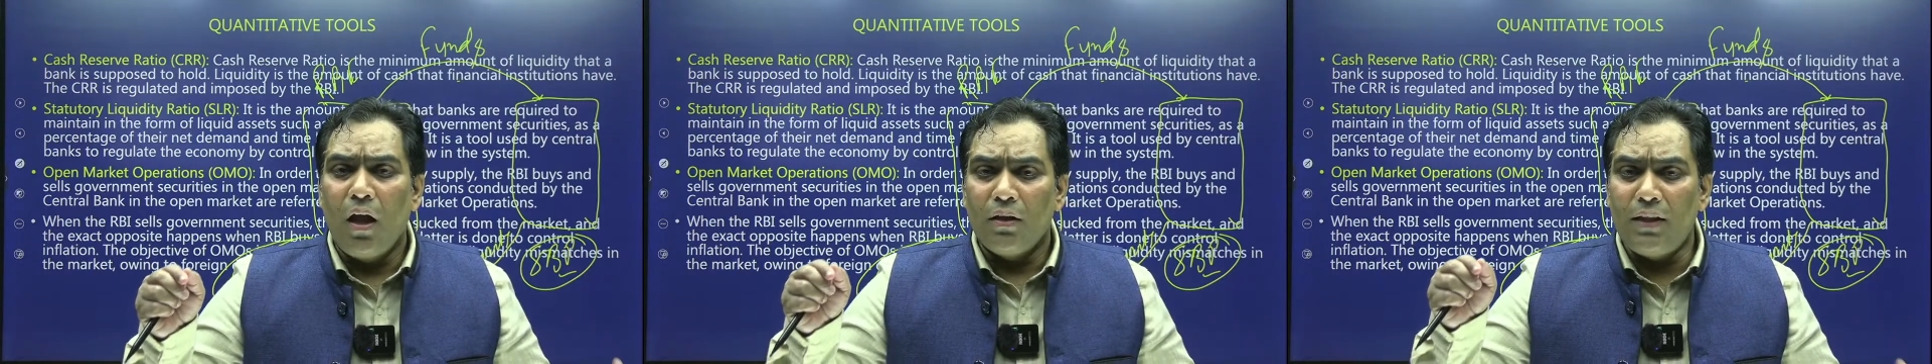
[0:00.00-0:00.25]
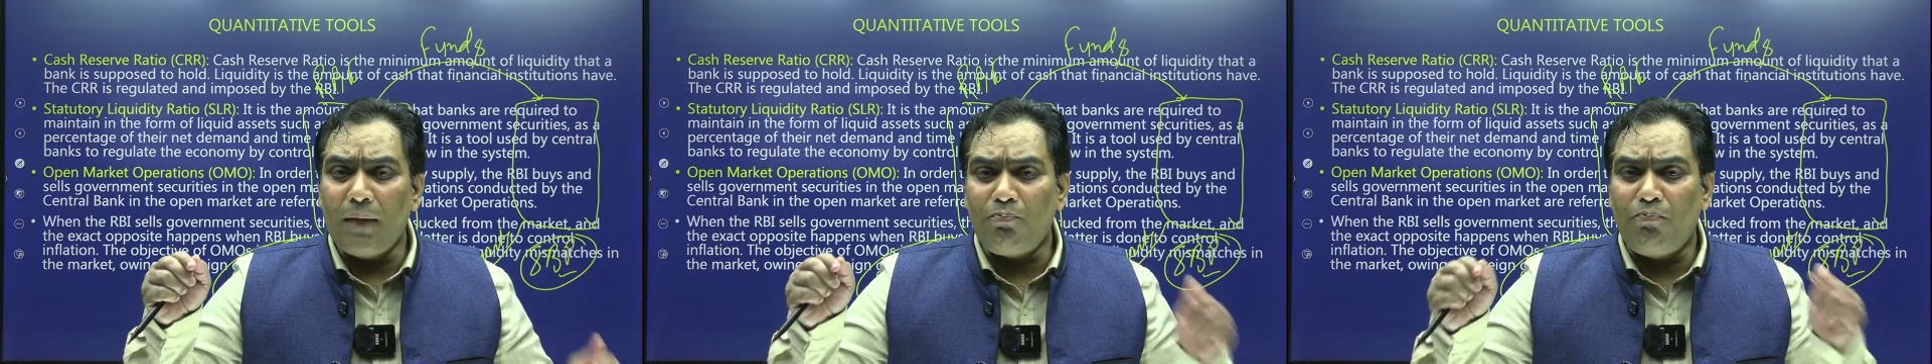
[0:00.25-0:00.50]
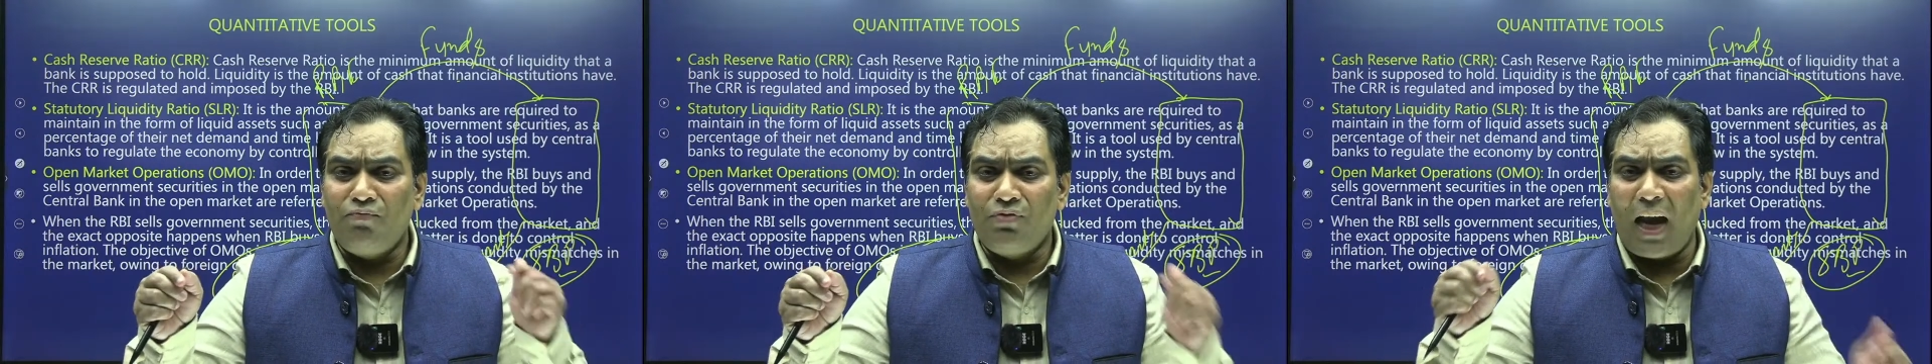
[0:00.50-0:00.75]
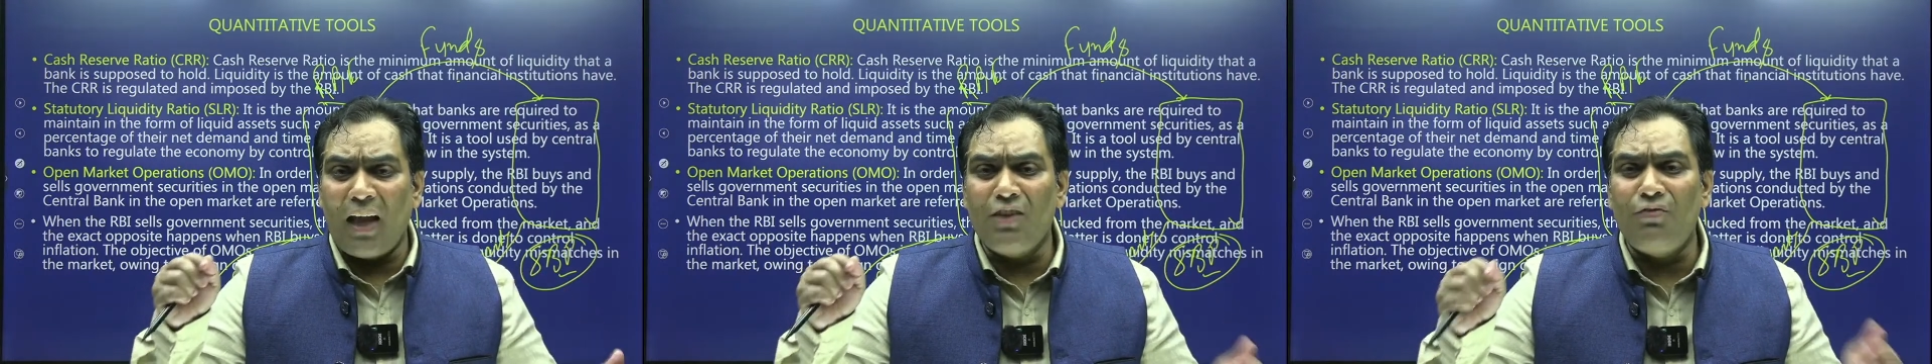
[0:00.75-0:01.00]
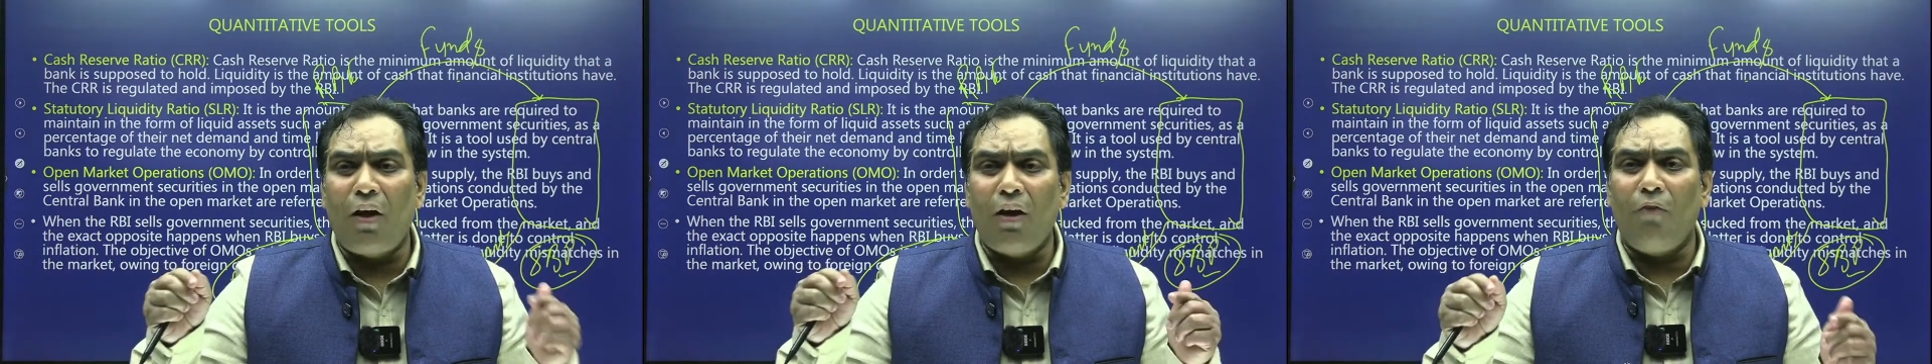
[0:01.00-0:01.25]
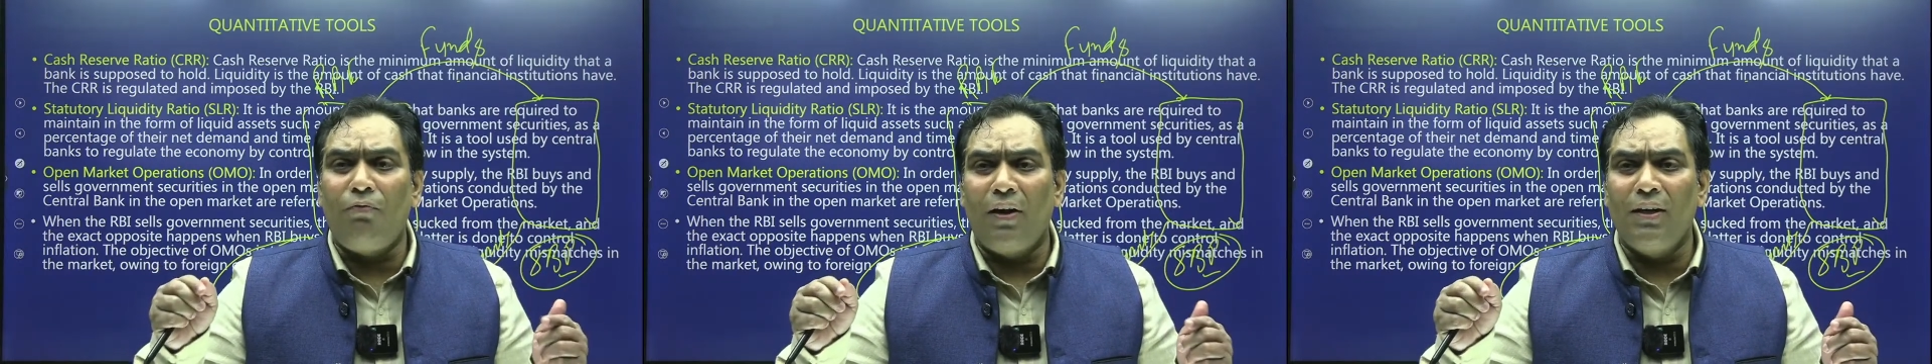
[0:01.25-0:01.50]
the transfer
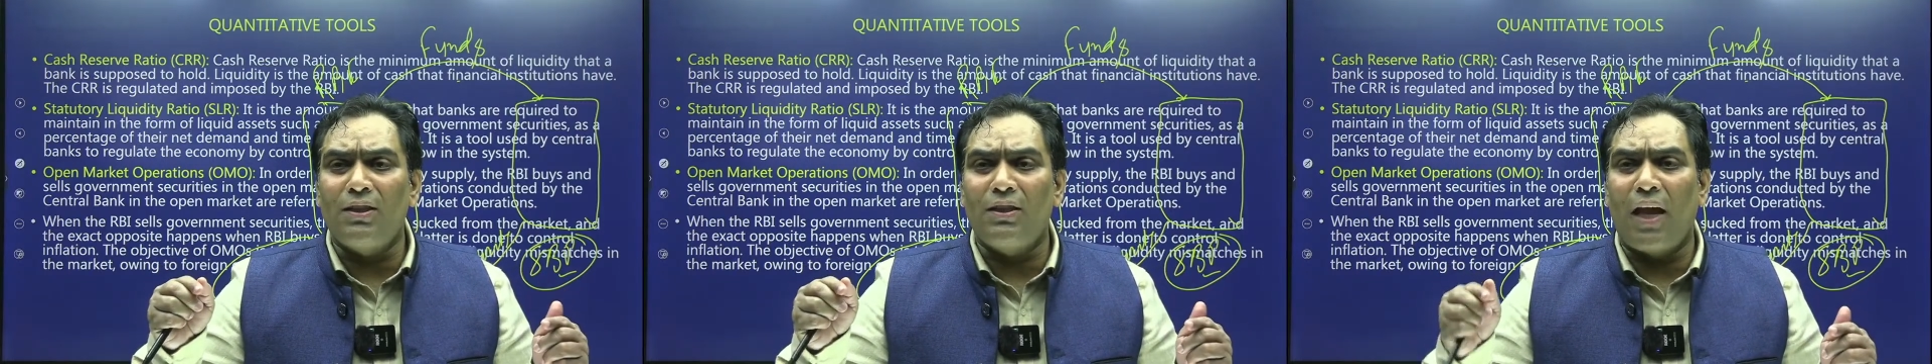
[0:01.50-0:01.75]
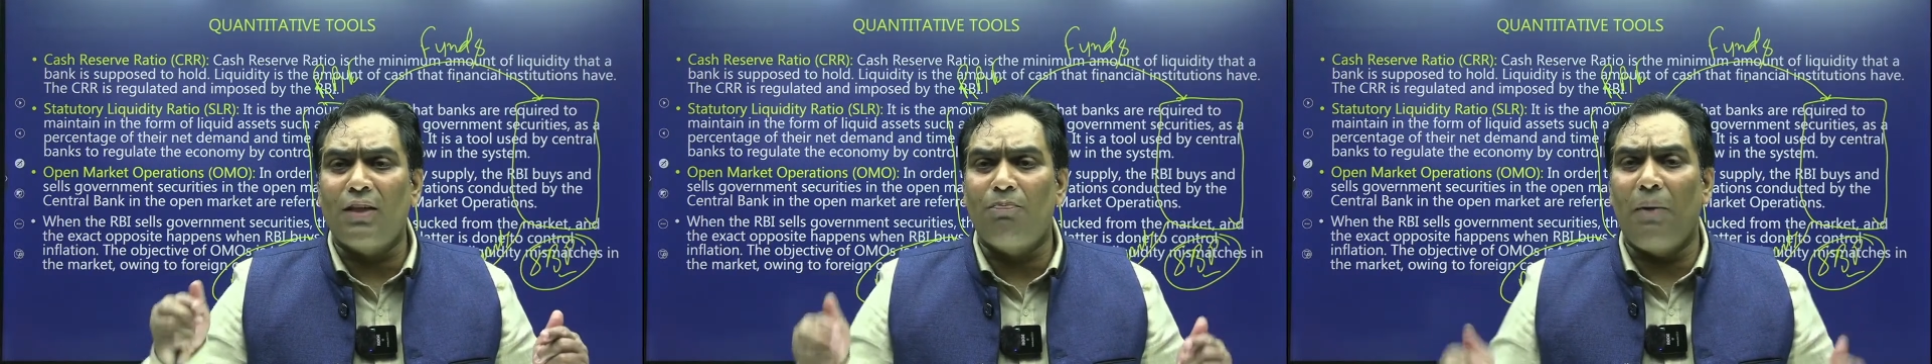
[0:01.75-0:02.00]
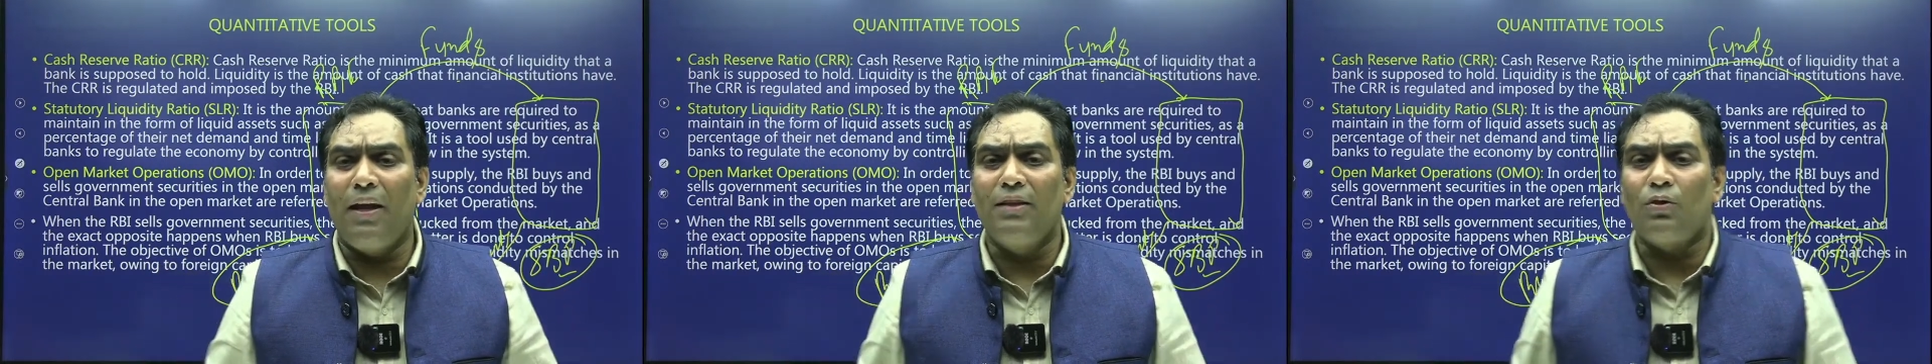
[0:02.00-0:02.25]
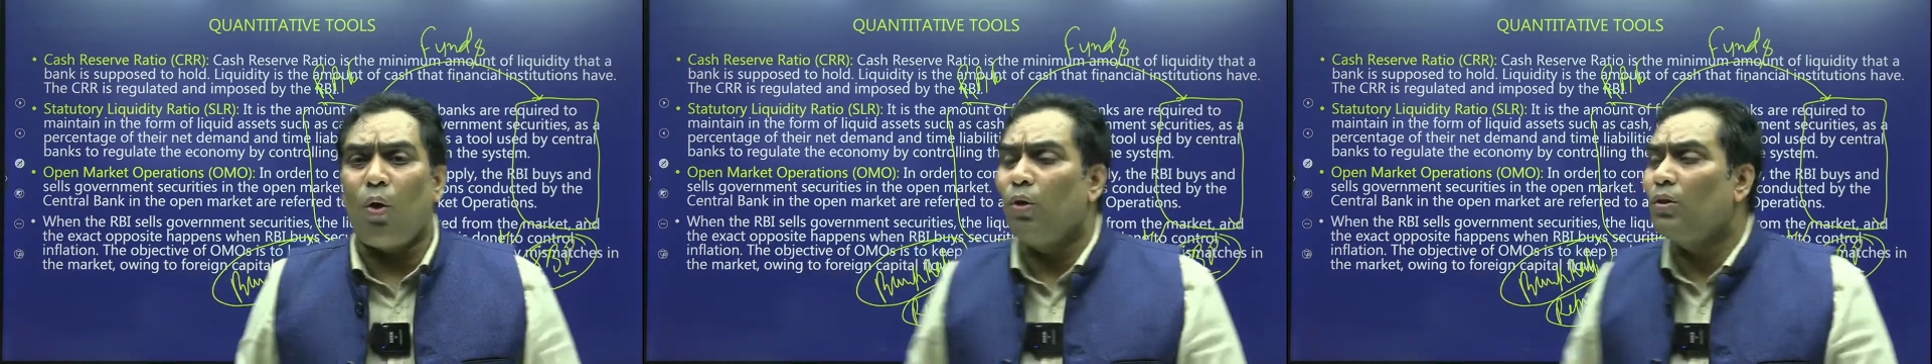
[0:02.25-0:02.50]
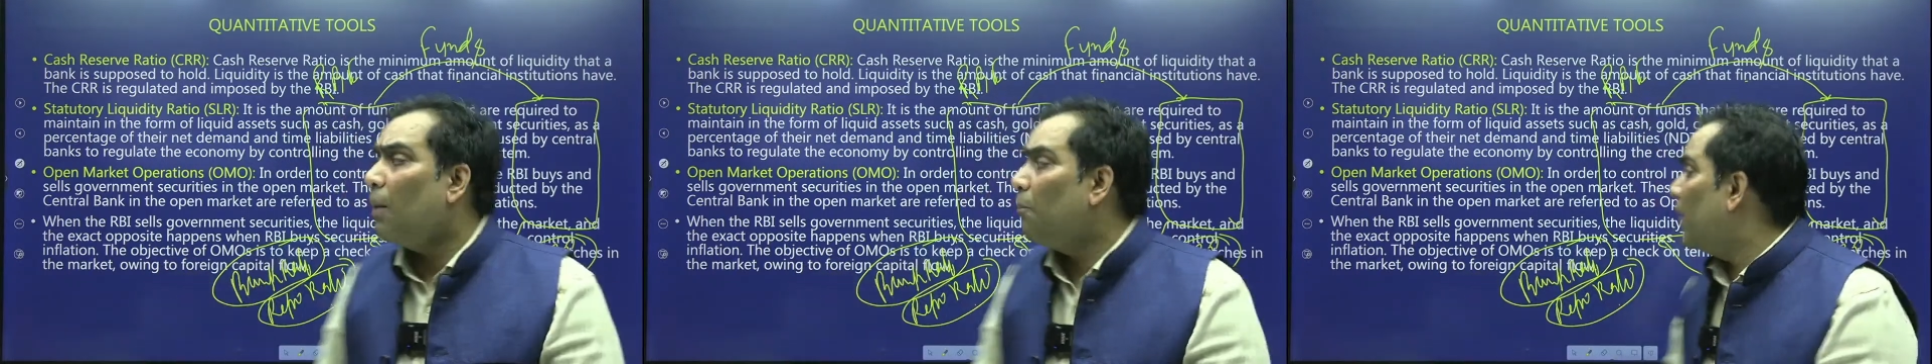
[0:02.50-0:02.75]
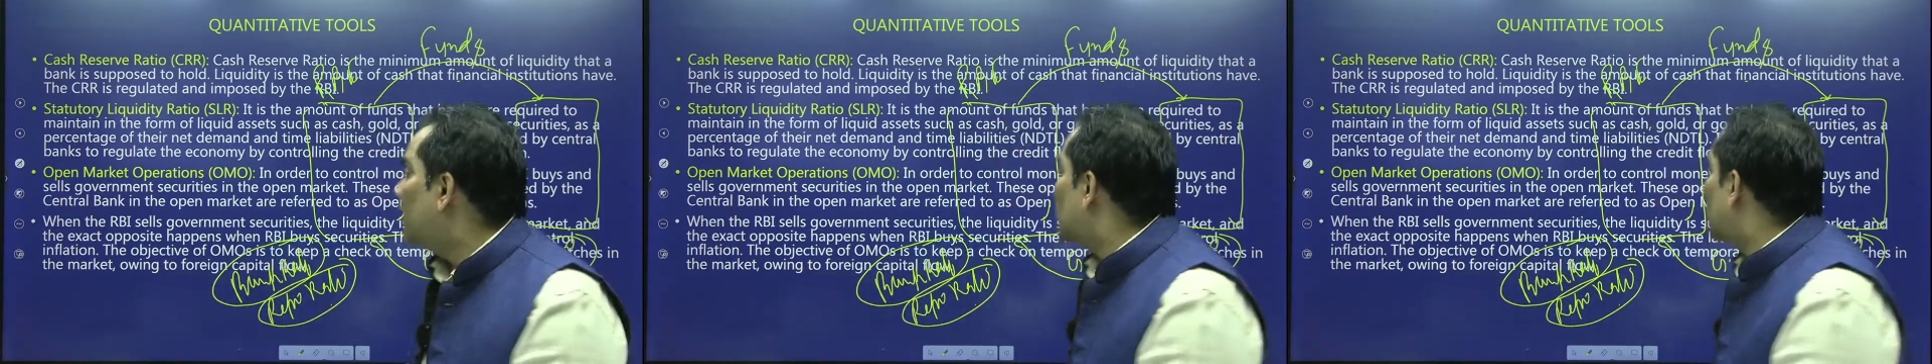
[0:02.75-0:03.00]
of funds takes place on the basis